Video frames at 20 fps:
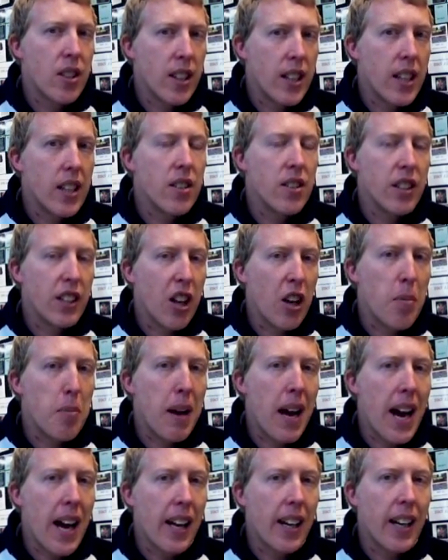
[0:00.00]
You needed to go
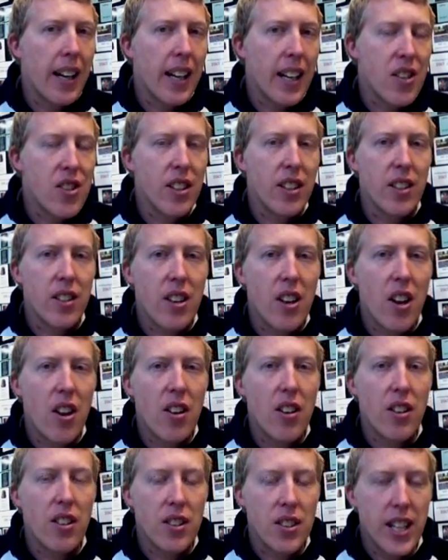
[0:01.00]
back, and as you
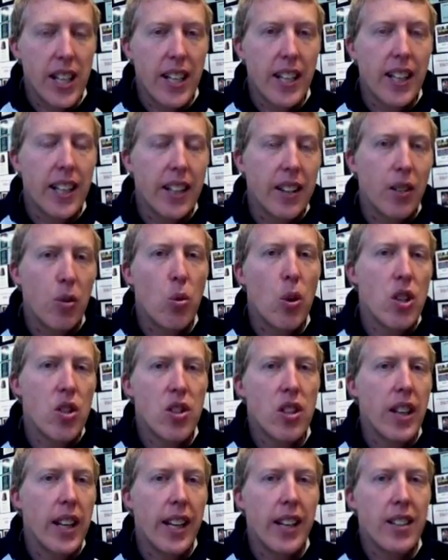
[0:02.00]
could see, the
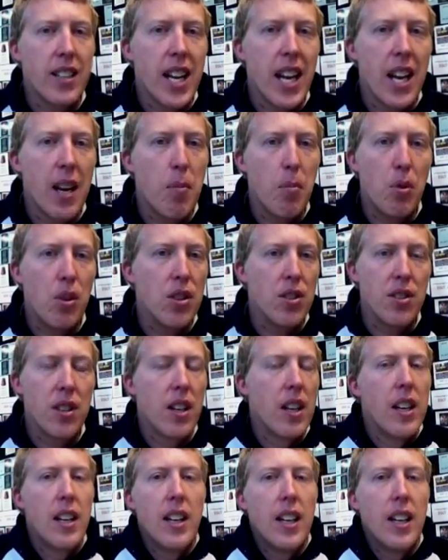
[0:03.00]
question in the exam was